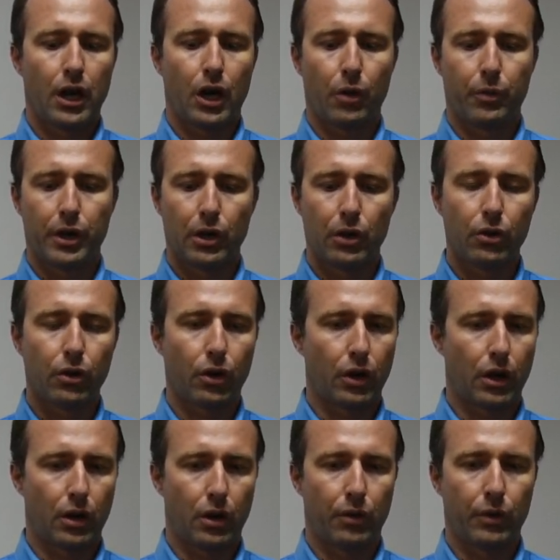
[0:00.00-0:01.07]
how we look
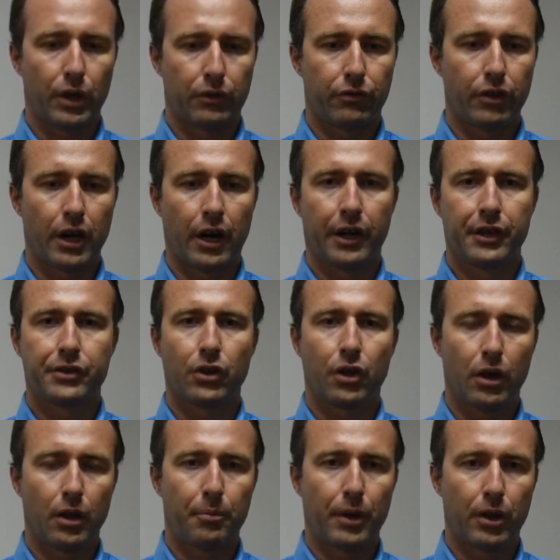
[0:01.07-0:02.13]
or what we are. It's
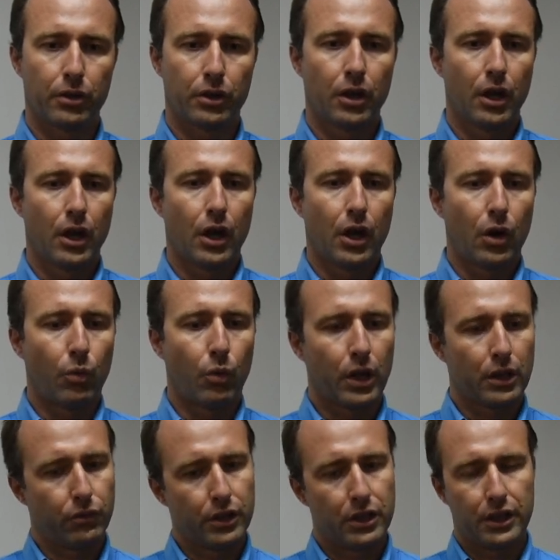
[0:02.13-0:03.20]
all about
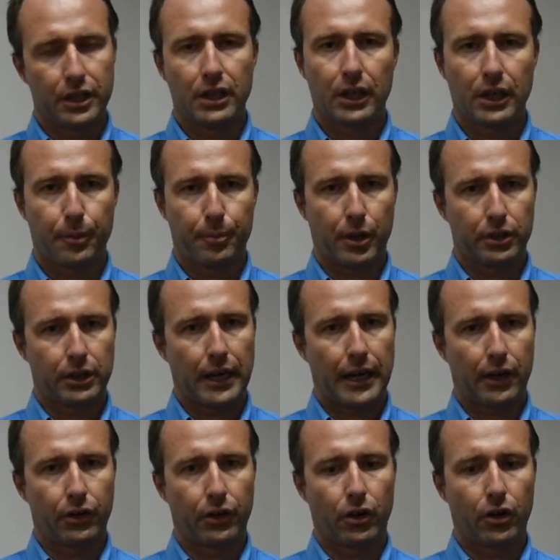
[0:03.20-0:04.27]
what we think about
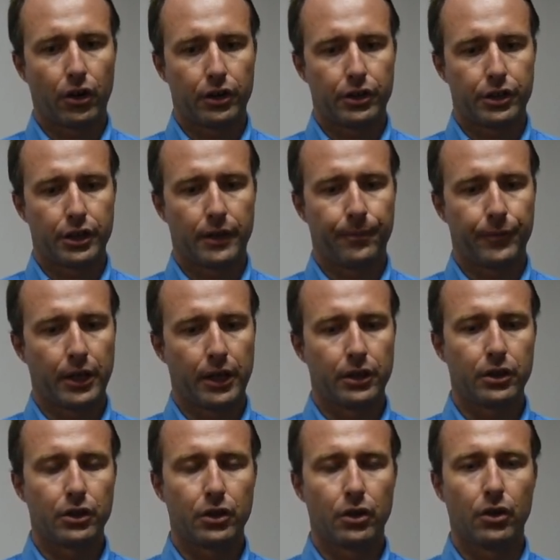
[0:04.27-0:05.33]
agriculture and
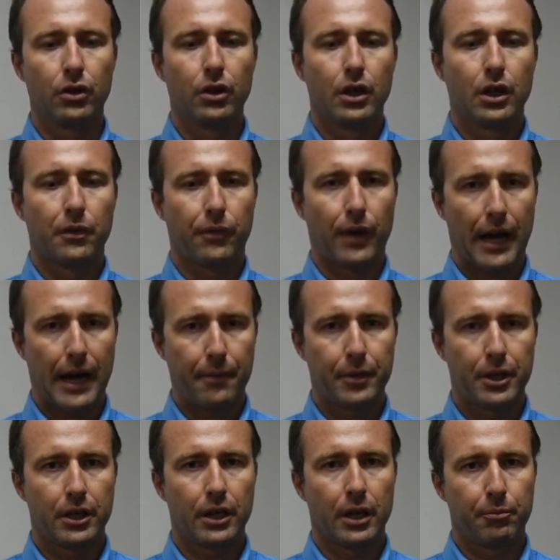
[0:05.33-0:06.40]
you know
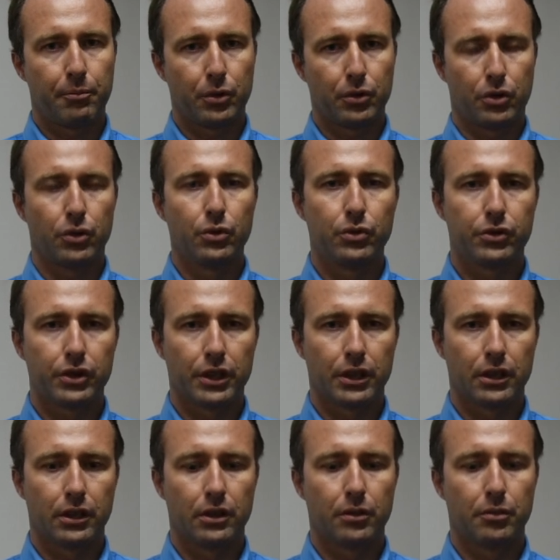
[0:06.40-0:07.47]
farming and
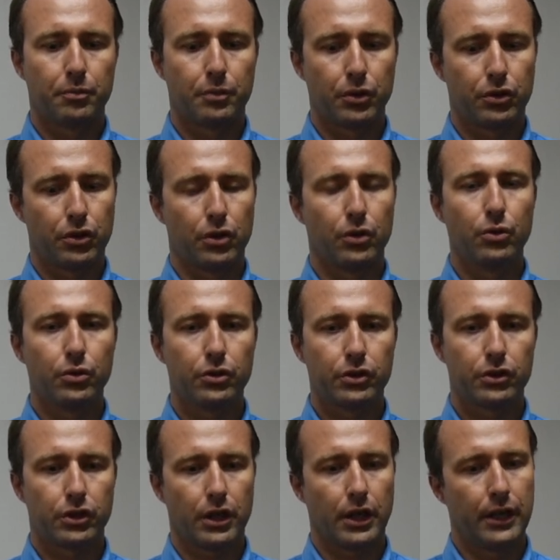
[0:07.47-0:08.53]
producing
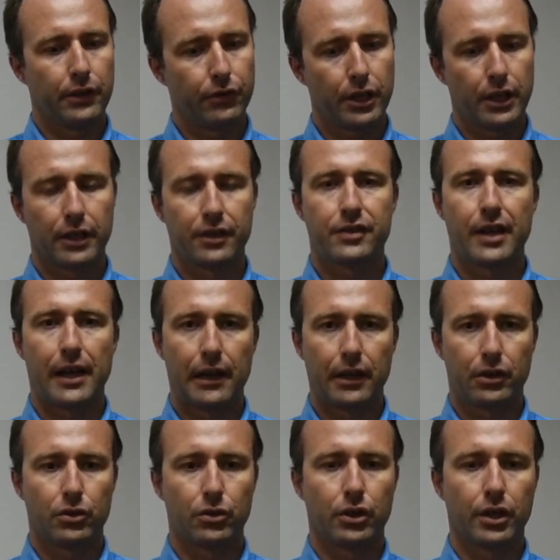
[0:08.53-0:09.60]
produce and we can sell
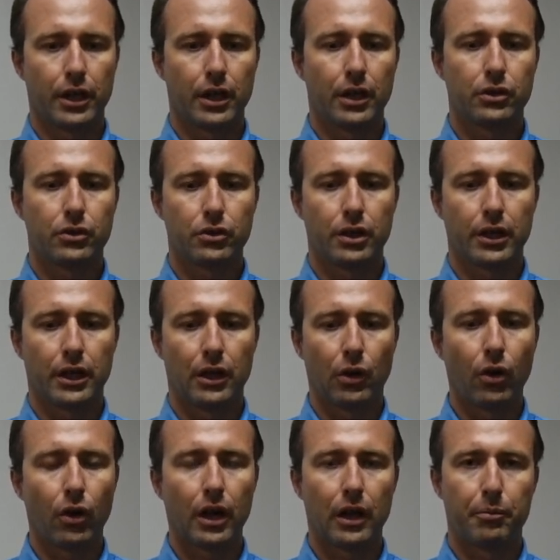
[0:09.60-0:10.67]
it to the to the
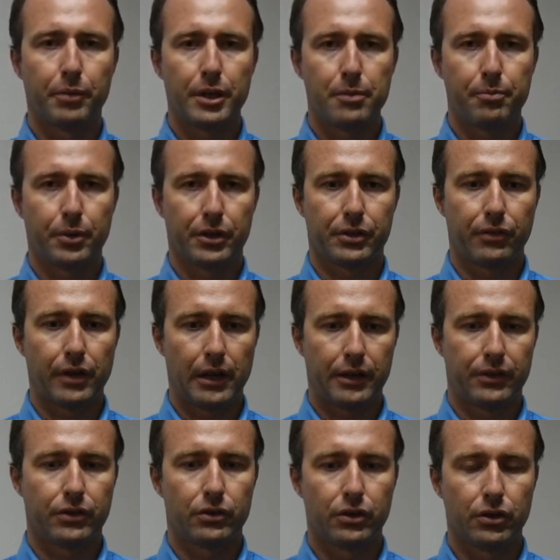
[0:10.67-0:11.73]
local people as well
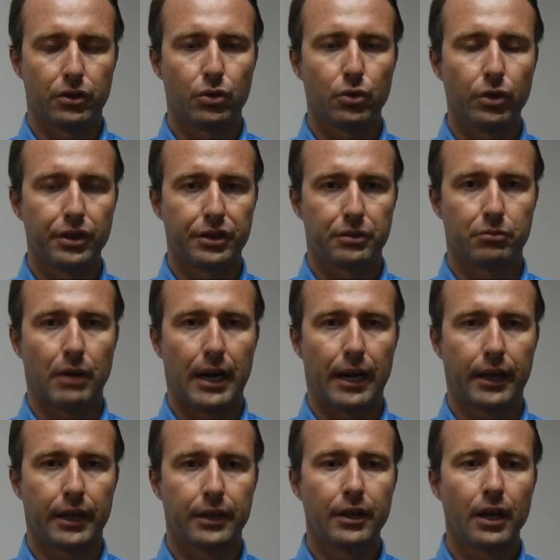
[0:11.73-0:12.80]
as to the tourist
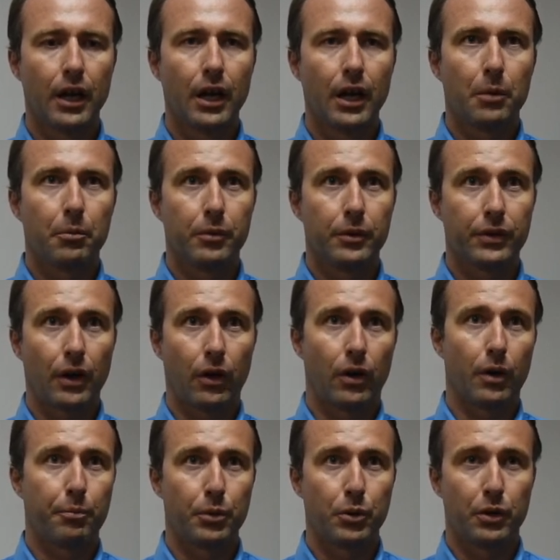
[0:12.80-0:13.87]
market with
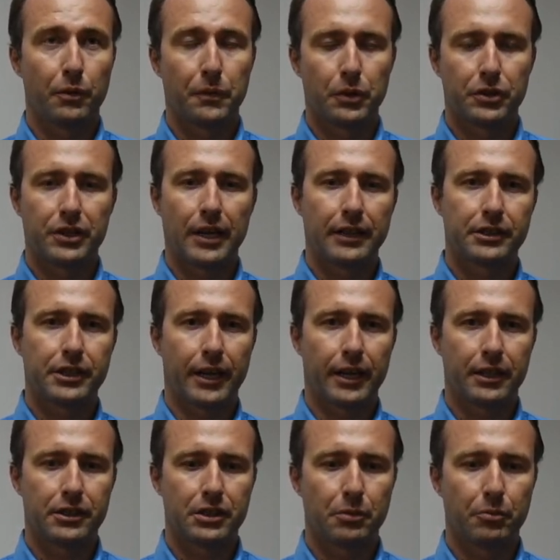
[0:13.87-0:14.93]
our beautiful sunshine
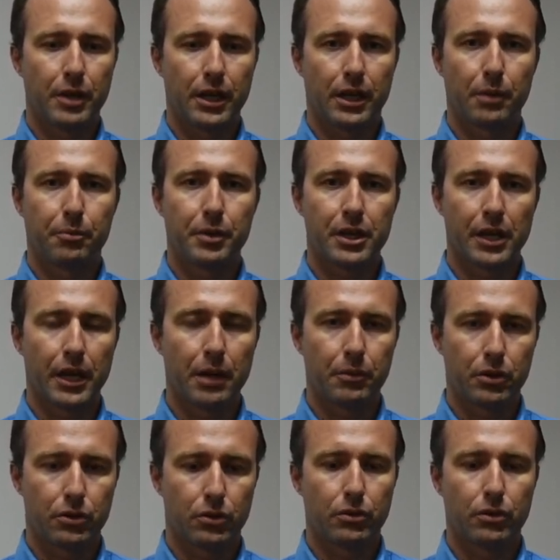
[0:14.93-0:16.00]
in Jamaica being able
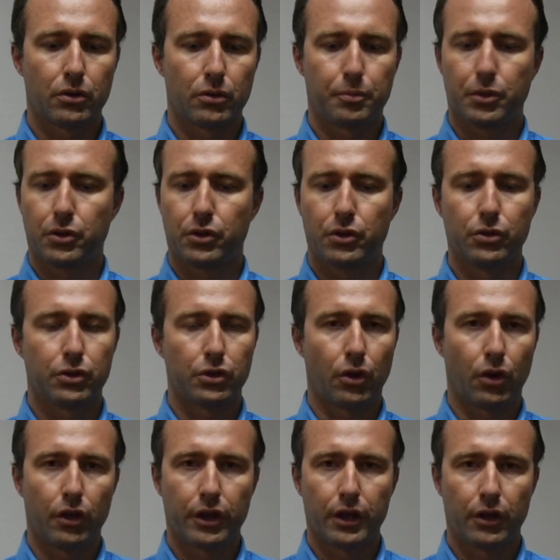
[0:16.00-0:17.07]
to produce
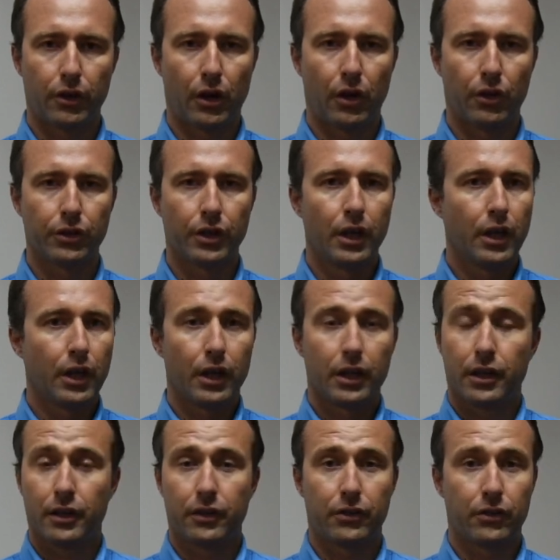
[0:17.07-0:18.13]
all year round
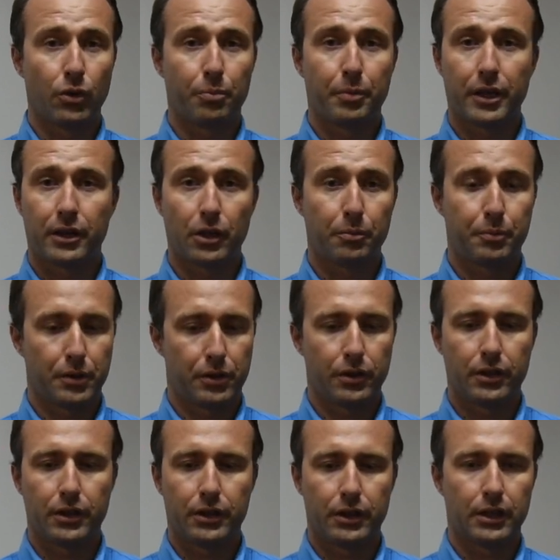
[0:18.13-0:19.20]
there's no better
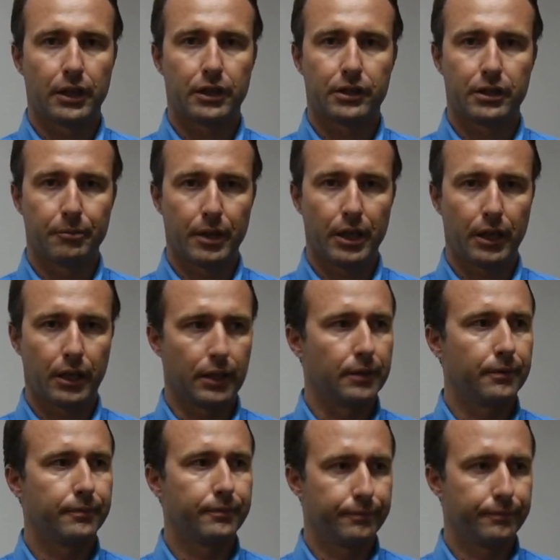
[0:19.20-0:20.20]
opportunity than Jamaica